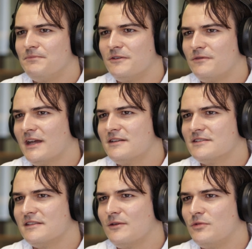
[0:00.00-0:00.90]
the fact
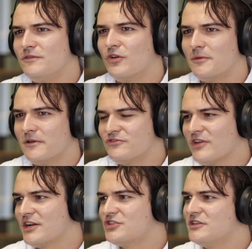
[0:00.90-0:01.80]
is, I think when you've got a bit of
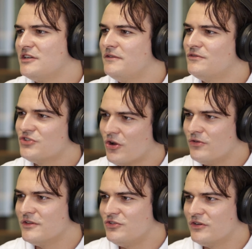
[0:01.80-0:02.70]
traction and you've
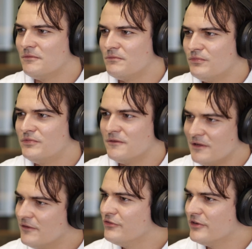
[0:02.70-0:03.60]
shown that you can
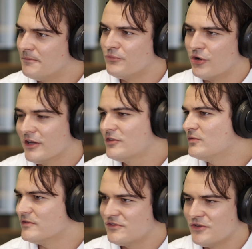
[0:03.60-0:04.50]
deliver a product
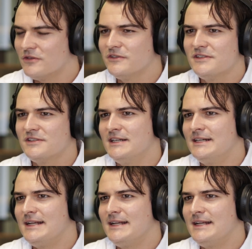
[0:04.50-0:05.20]
or a service,